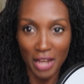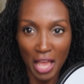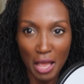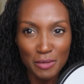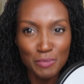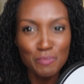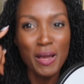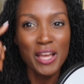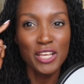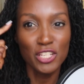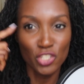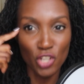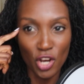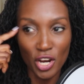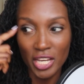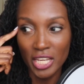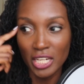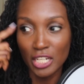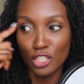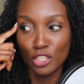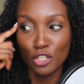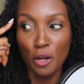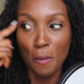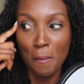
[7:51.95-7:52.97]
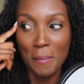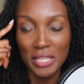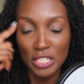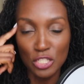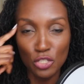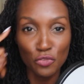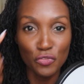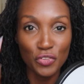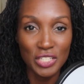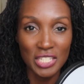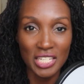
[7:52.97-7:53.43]
I might start getting a little
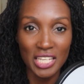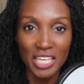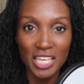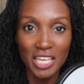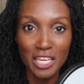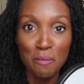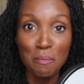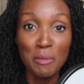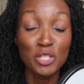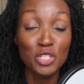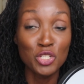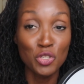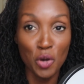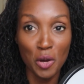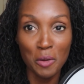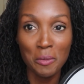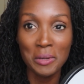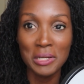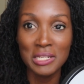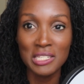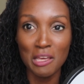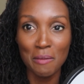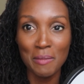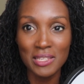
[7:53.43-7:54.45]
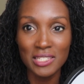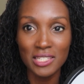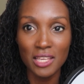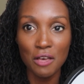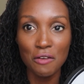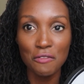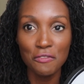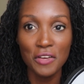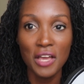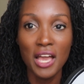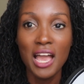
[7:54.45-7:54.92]
mental fatigue, but you know what I'm going to tell
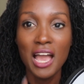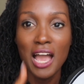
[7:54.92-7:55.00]
myself?